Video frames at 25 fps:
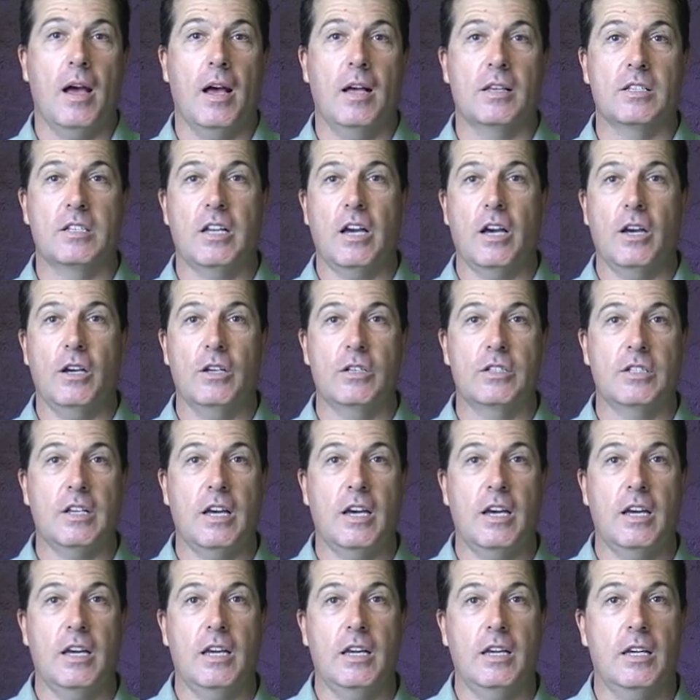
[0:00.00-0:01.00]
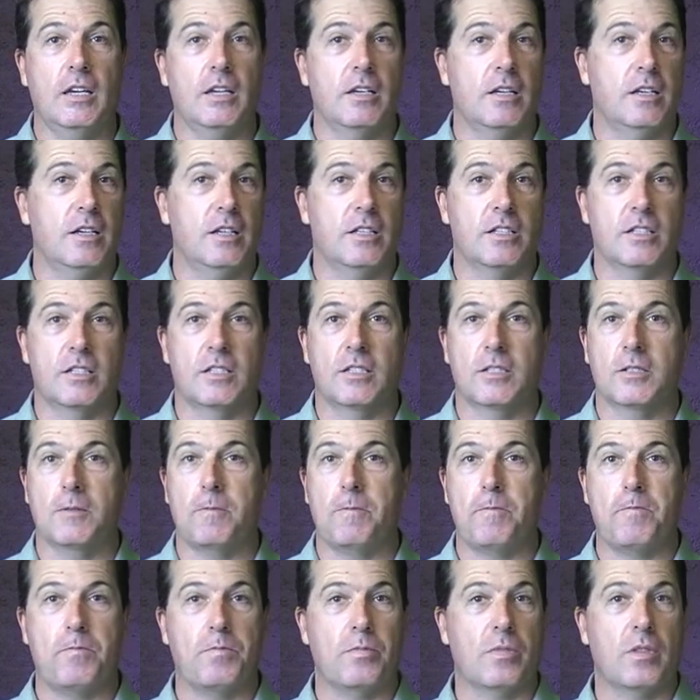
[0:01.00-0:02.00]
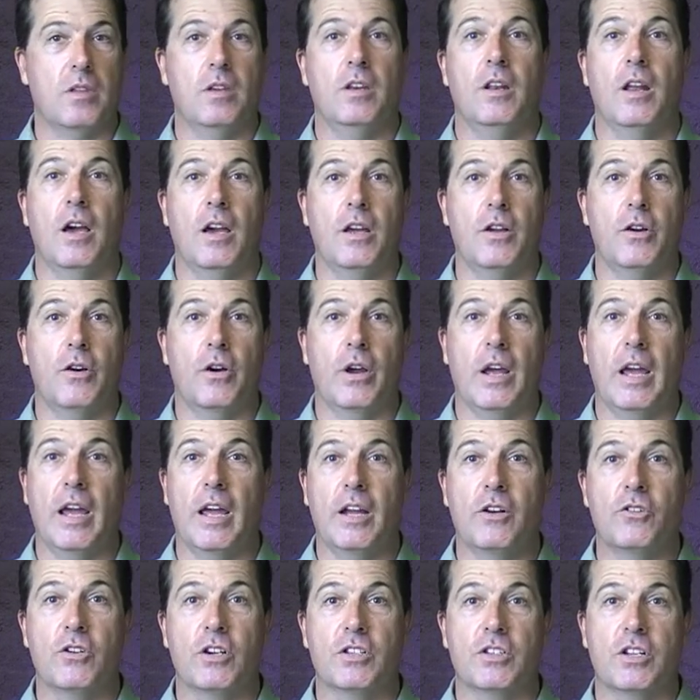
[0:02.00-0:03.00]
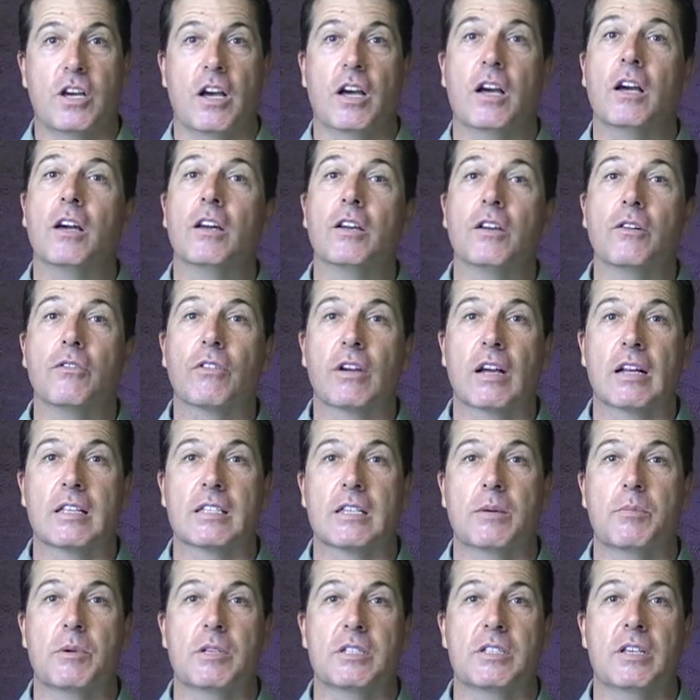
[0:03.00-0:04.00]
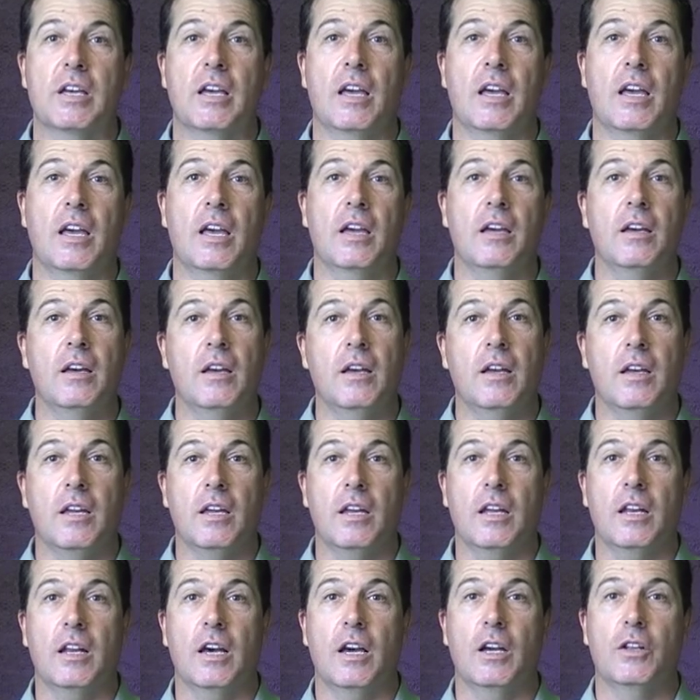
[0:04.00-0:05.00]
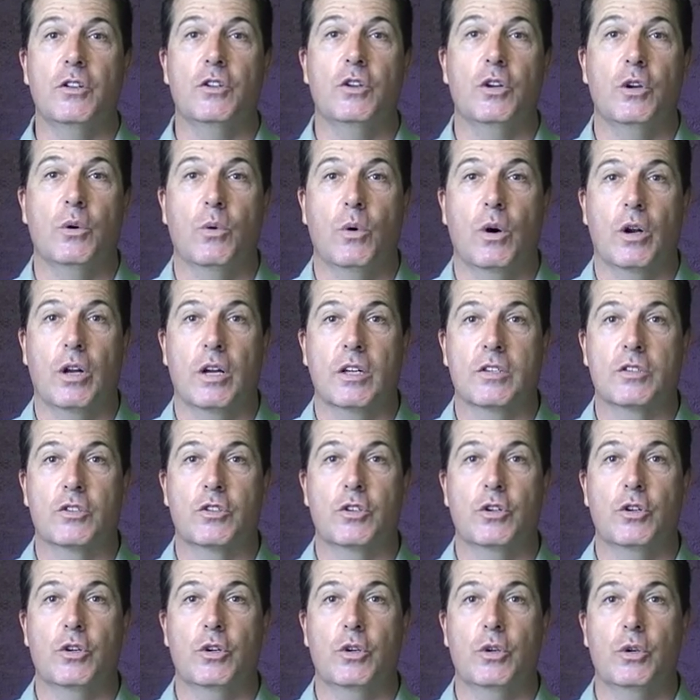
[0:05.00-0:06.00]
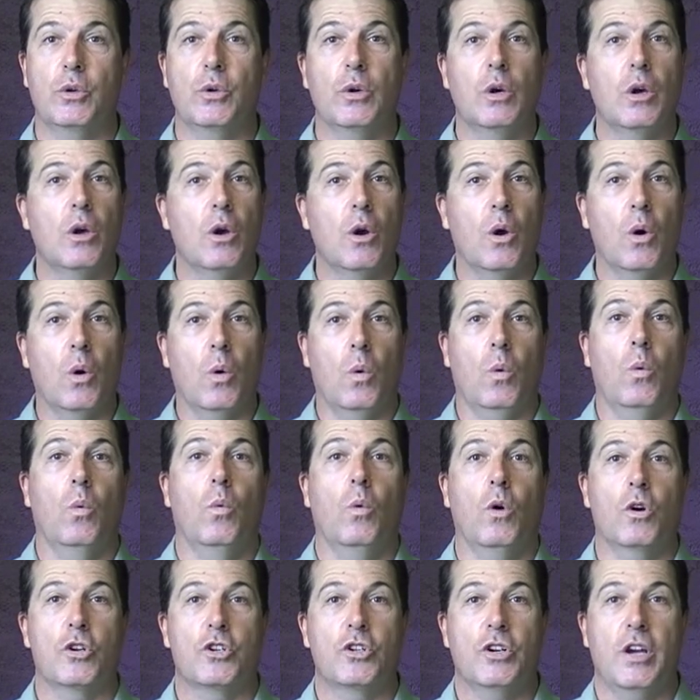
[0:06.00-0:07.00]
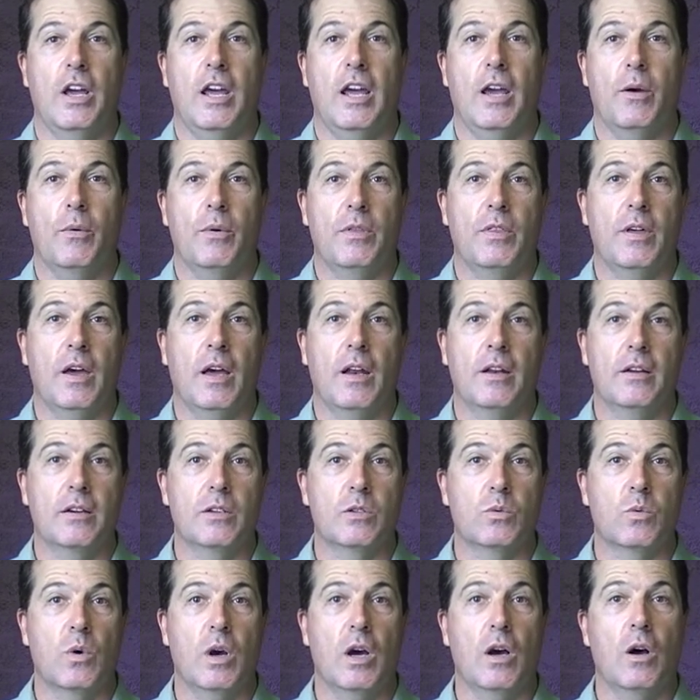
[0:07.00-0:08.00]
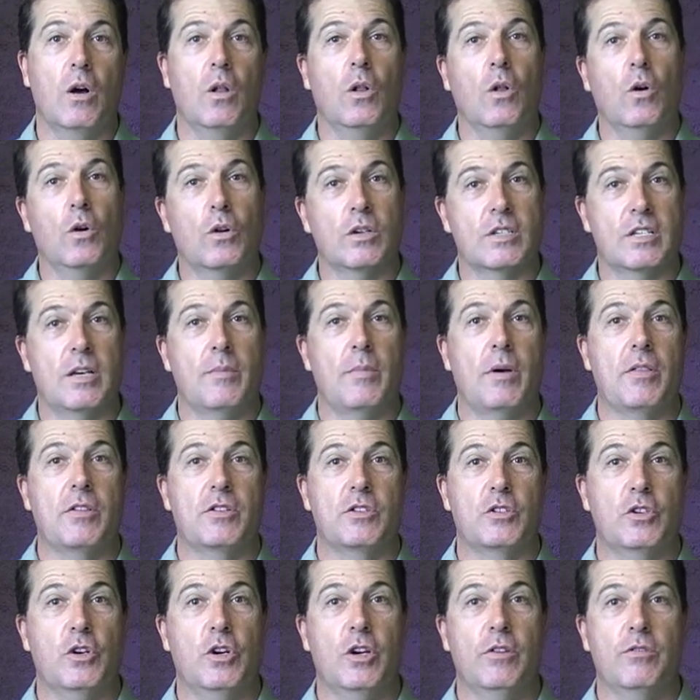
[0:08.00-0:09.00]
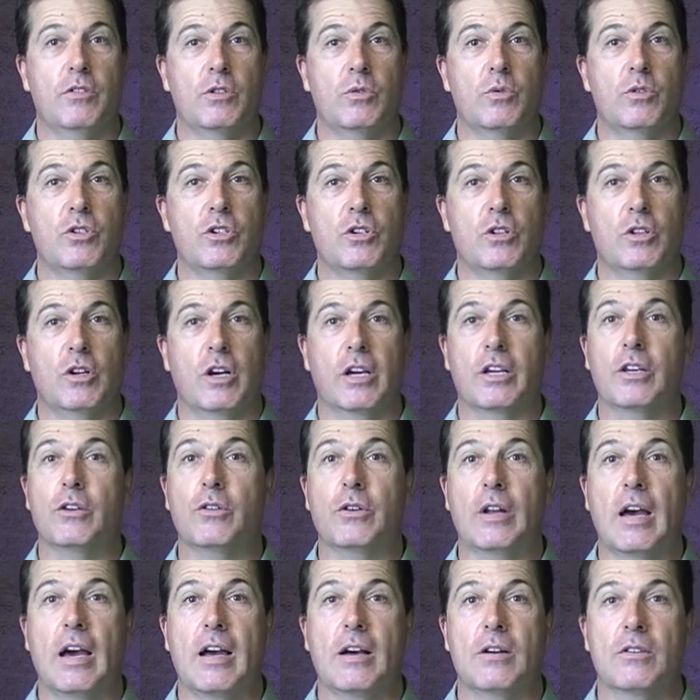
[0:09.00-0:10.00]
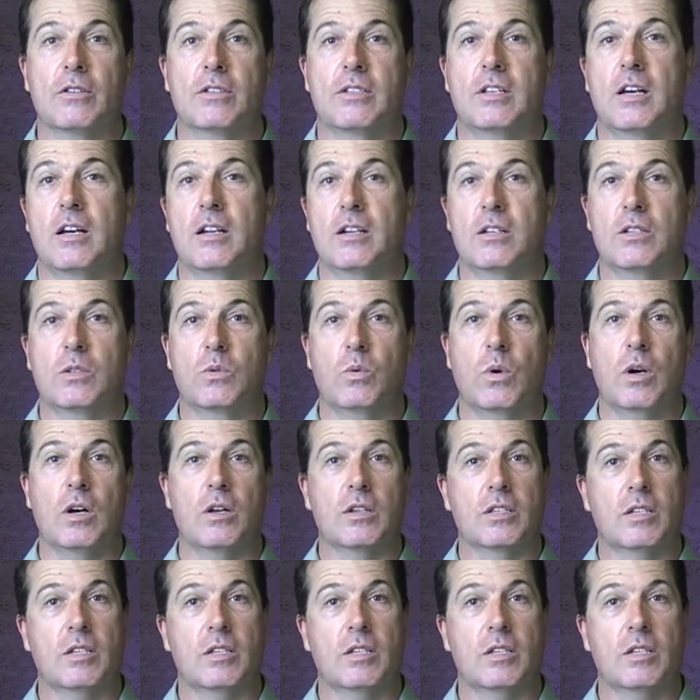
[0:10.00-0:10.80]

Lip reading: So say it's, you're a hairdresser, you've cut someone's hair, do you want us to wash your hair with that as well, or some other service? Would you like your nails done as well?